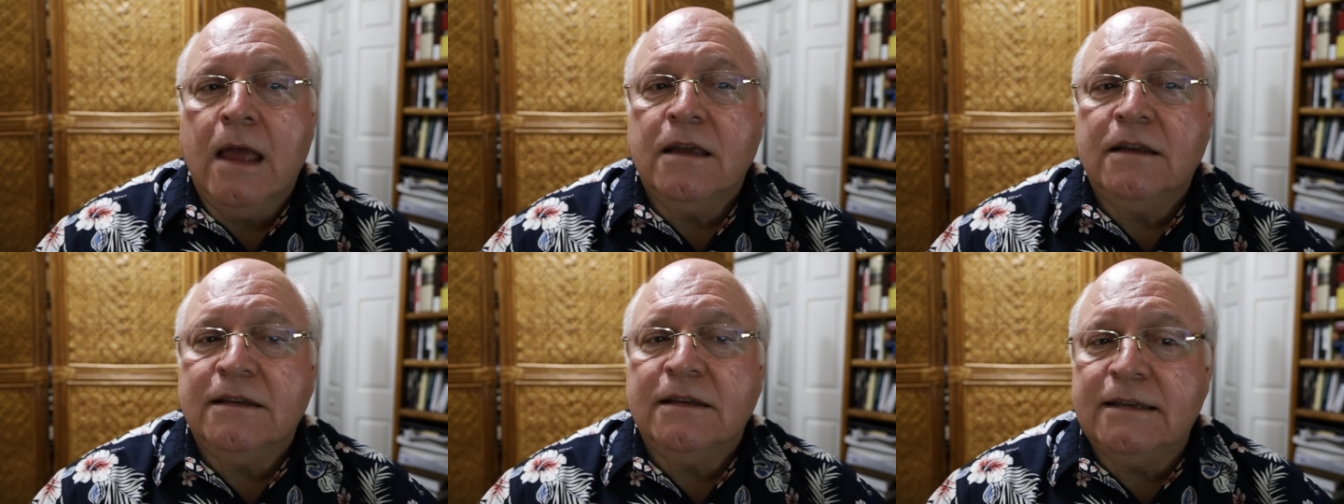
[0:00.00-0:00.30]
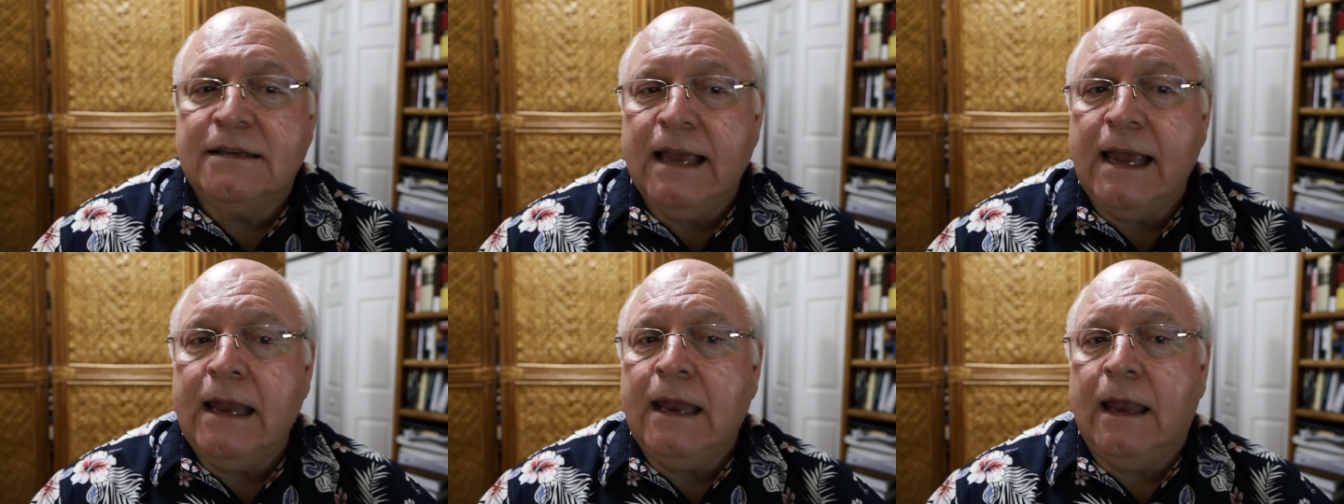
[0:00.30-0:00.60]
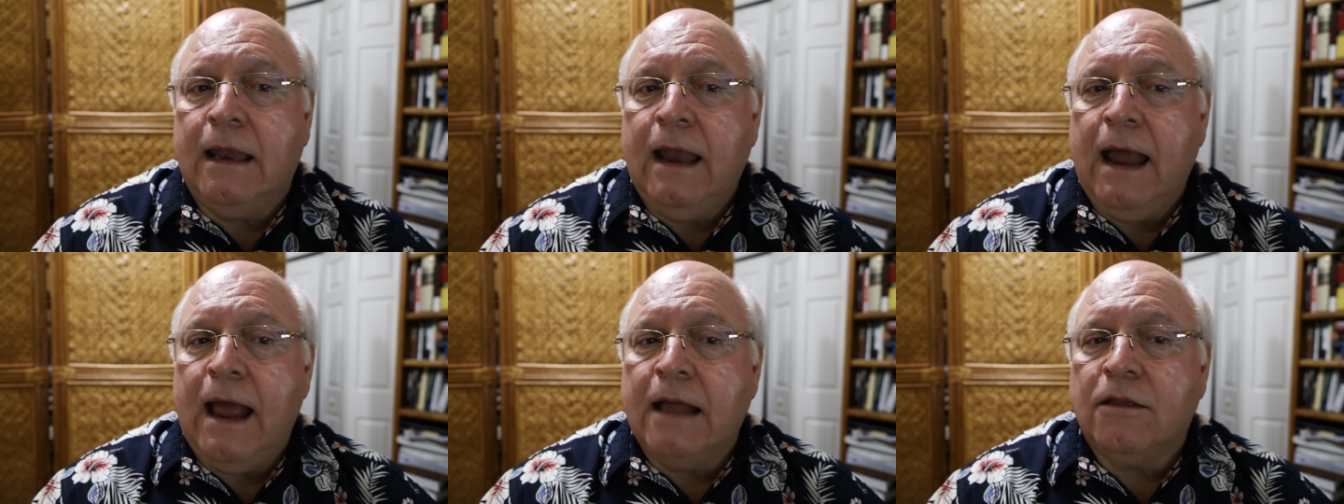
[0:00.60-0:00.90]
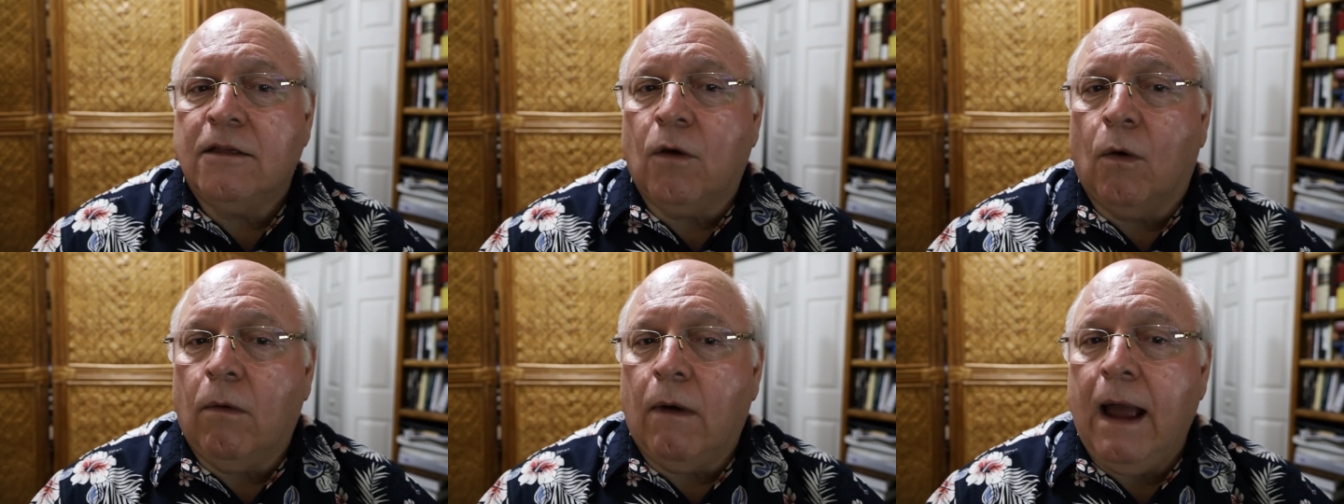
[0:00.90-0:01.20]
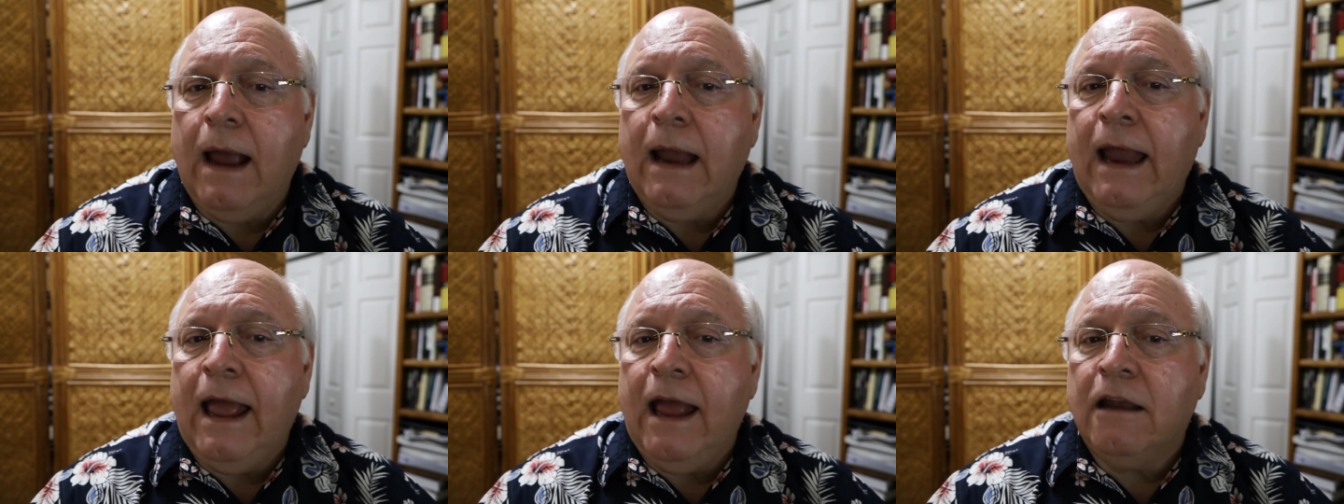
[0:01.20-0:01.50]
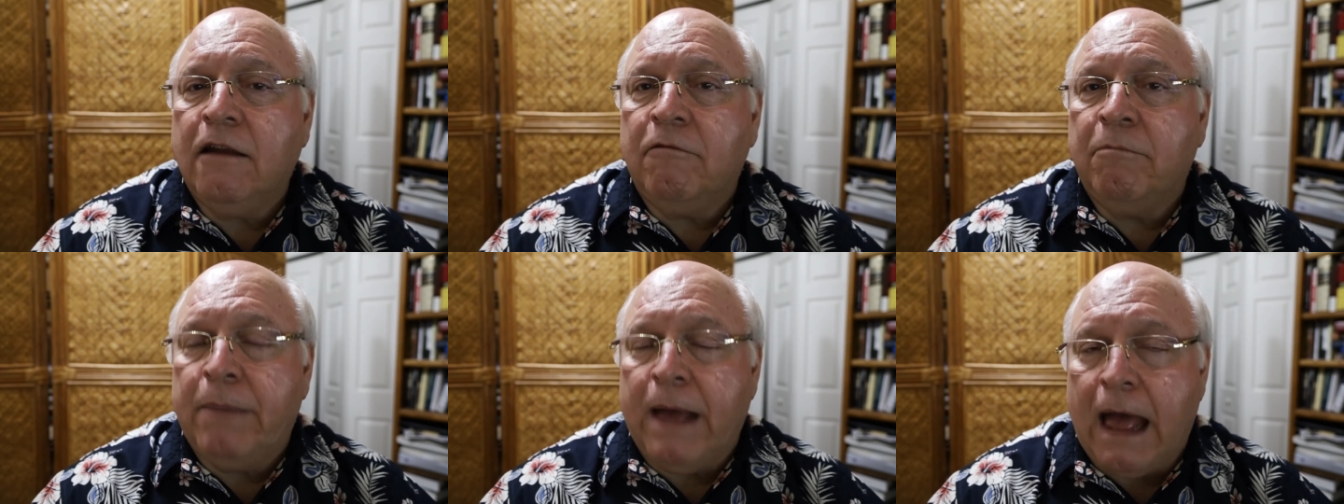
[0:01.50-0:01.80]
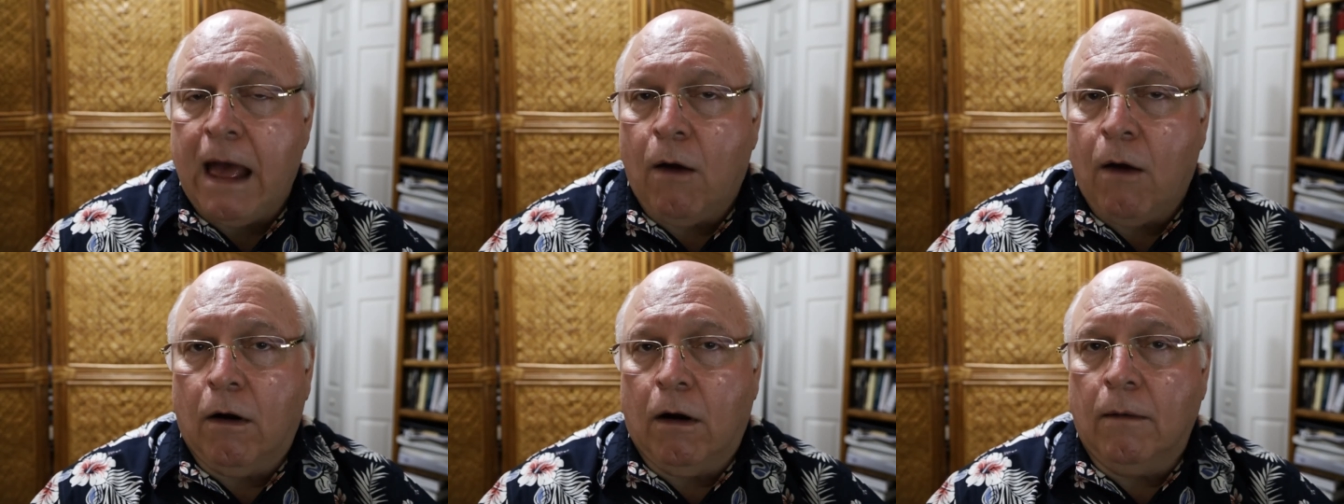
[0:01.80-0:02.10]
seated at the right hand of
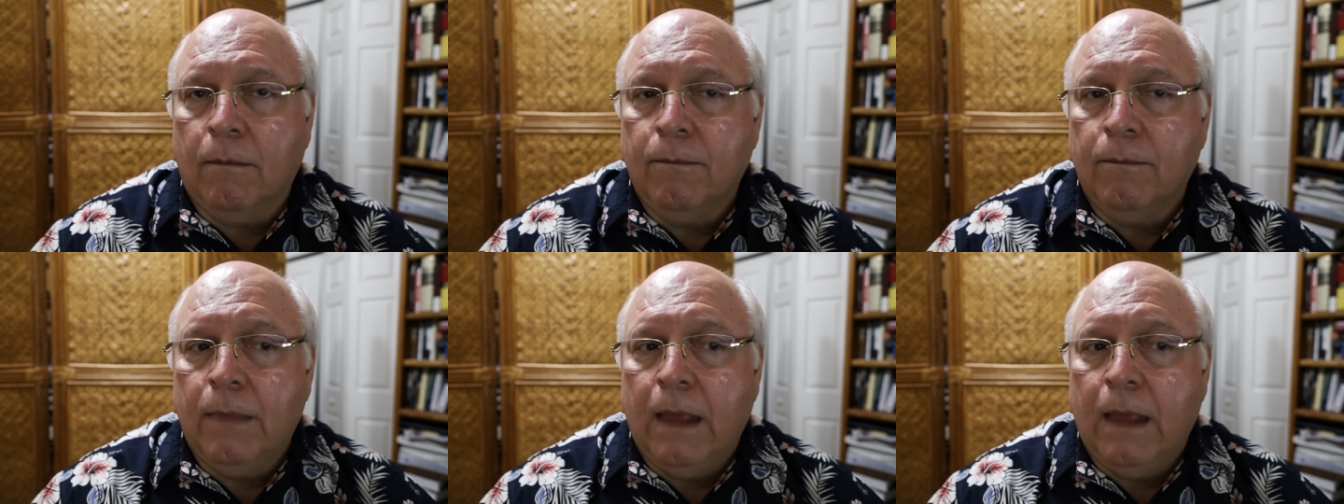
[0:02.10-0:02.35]
power